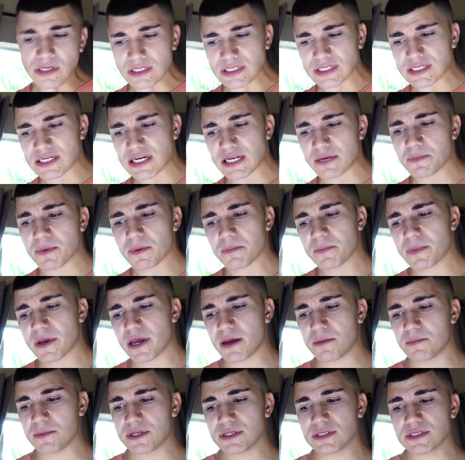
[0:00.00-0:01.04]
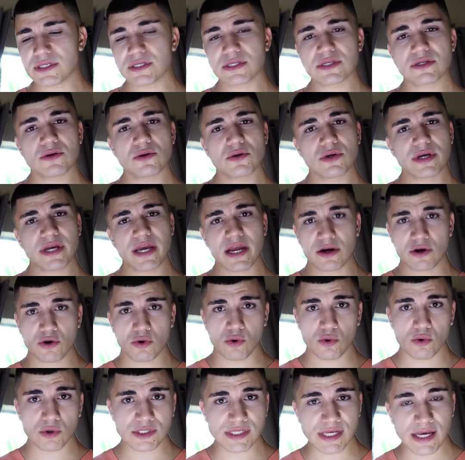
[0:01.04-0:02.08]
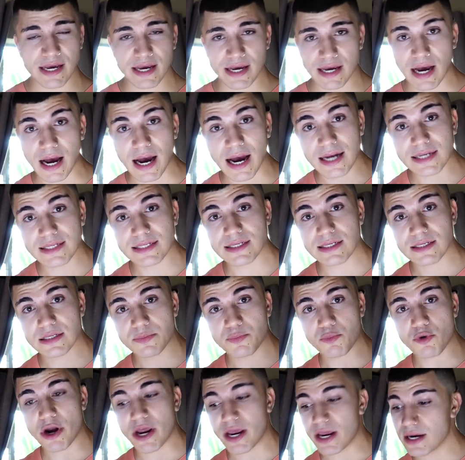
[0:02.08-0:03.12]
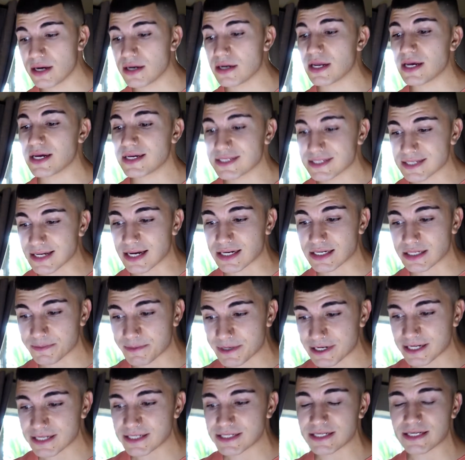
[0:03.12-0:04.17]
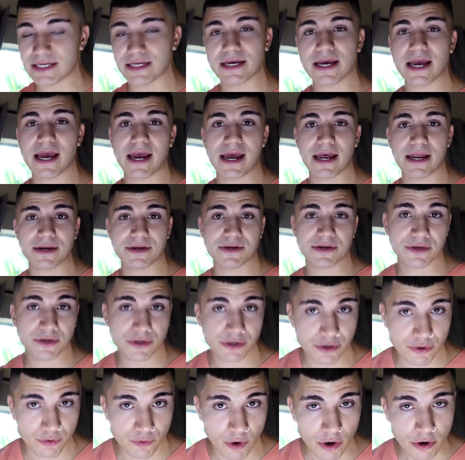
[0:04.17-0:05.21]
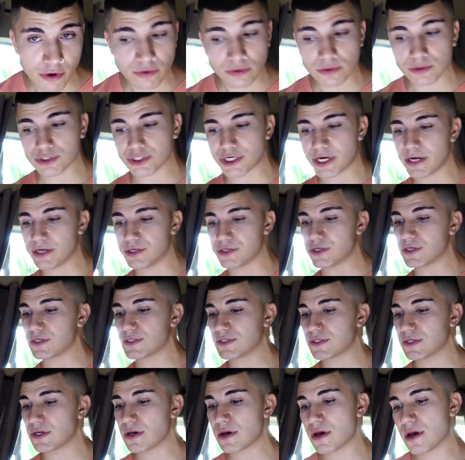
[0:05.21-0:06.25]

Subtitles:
sleep impairments can cause a heightened brain excitability and neuronal changes.